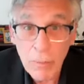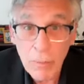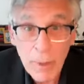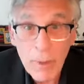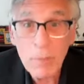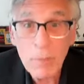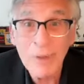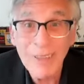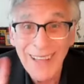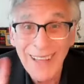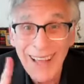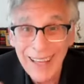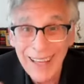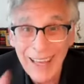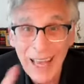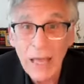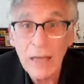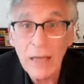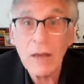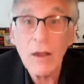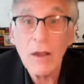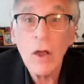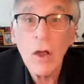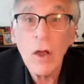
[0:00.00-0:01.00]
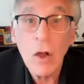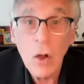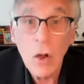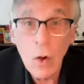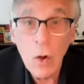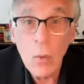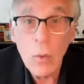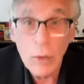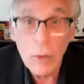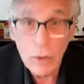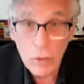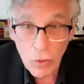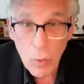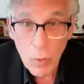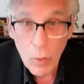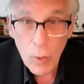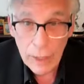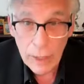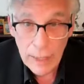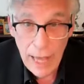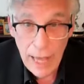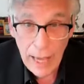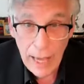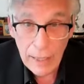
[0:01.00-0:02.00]
people like Ed who were
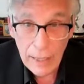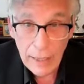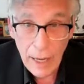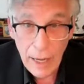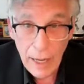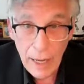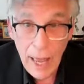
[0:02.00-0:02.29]
doing that.